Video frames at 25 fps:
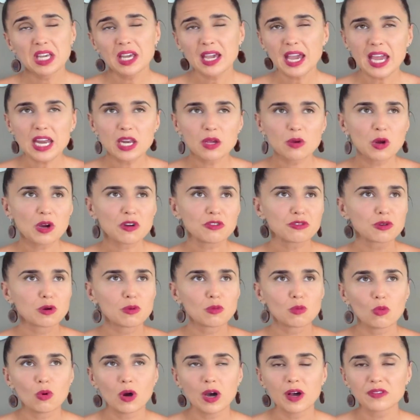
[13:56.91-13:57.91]
anywhere
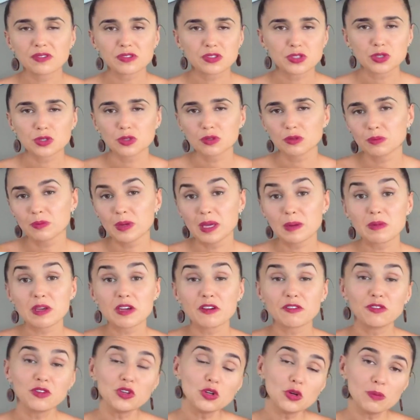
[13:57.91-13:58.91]
from 1 to maybe a
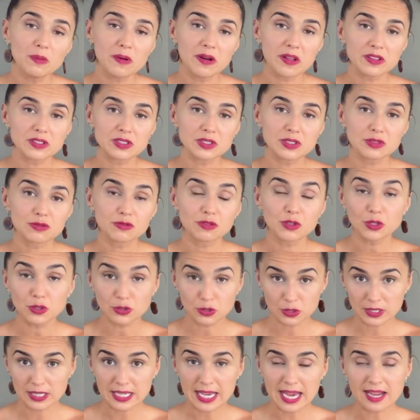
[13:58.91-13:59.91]
few months for you
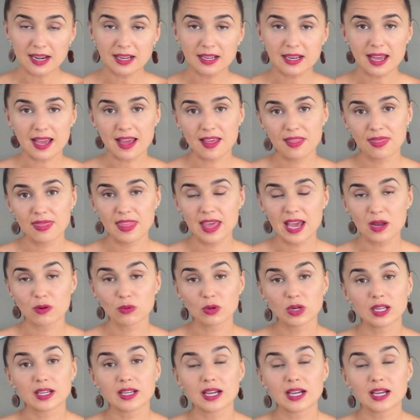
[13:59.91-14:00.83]
to get it, and then when it